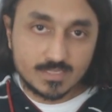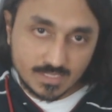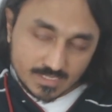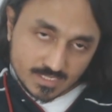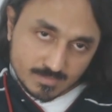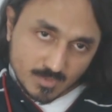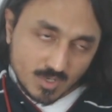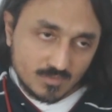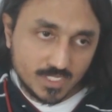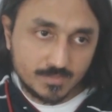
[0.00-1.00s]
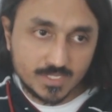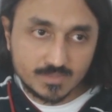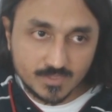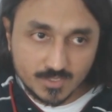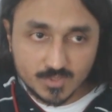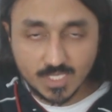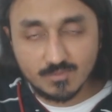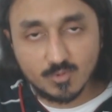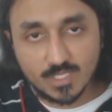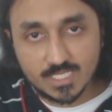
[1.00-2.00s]
See, that's a small vibration which
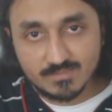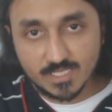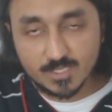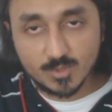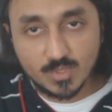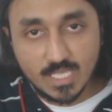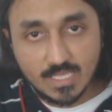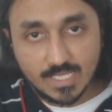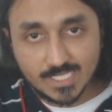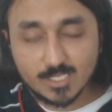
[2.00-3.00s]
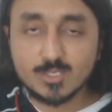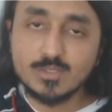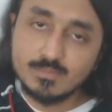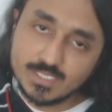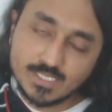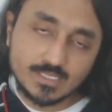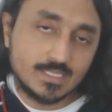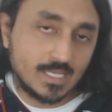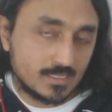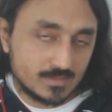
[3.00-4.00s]
usually vocalists will do, and in order to
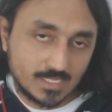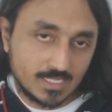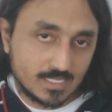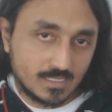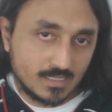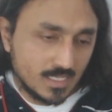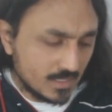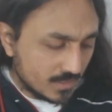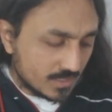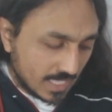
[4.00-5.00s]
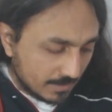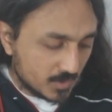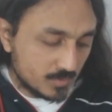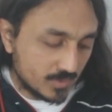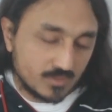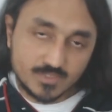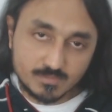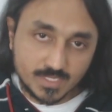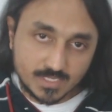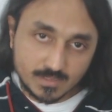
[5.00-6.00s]
imitate that on the guitar, a hammer-on pull-off
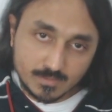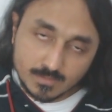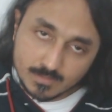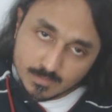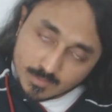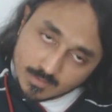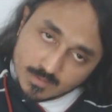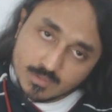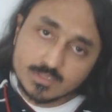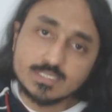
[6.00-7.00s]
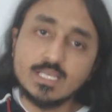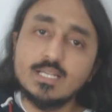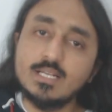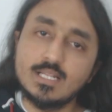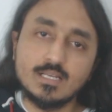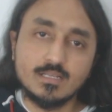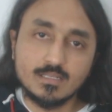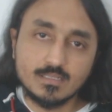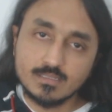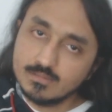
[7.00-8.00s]
is better.
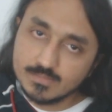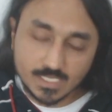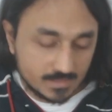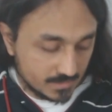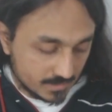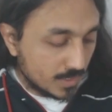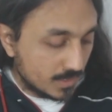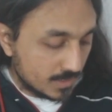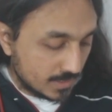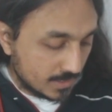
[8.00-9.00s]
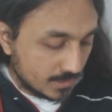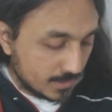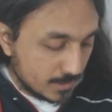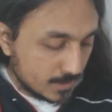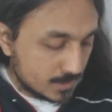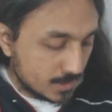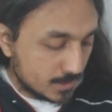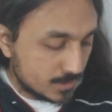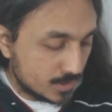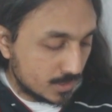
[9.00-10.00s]
Talam, that
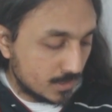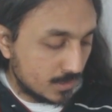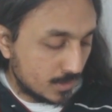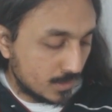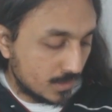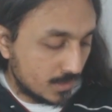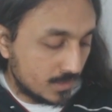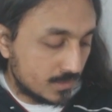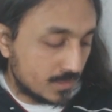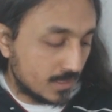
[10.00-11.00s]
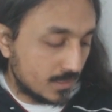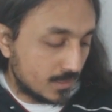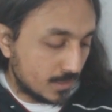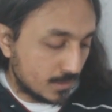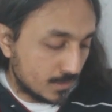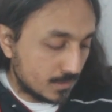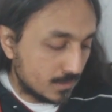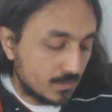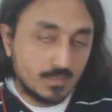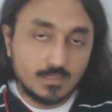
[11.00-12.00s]
Malayaja Shitalam.